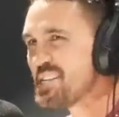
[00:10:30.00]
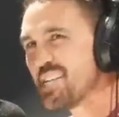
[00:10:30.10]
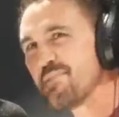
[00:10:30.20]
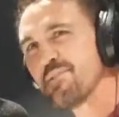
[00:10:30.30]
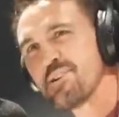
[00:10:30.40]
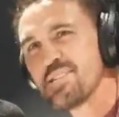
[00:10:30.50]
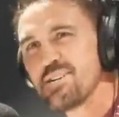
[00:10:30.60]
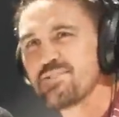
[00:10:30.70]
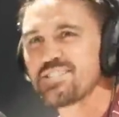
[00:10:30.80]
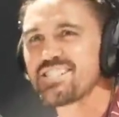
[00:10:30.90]
a double, you
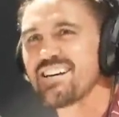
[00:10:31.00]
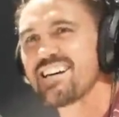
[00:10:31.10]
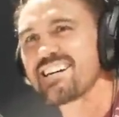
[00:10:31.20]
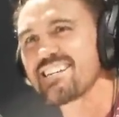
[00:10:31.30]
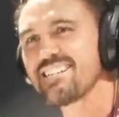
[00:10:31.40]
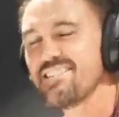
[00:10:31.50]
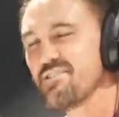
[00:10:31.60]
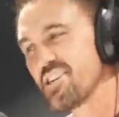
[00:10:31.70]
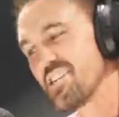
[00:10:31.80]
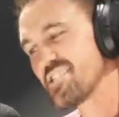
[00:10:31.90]
know what it's like.
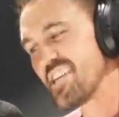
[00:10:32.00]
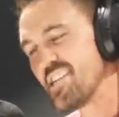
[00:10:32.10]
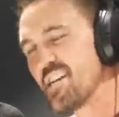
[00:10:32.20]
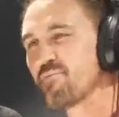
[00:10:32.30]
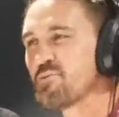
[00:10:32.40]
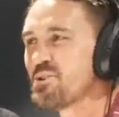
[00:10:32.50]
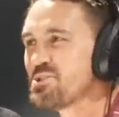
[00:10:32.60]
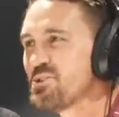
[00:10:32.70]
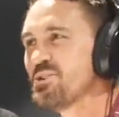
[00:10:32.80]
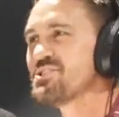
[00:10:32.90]
You're going to stand up for
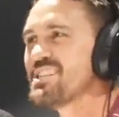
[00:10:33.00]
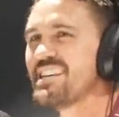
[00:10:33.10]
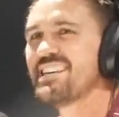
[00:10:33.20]
what's yours.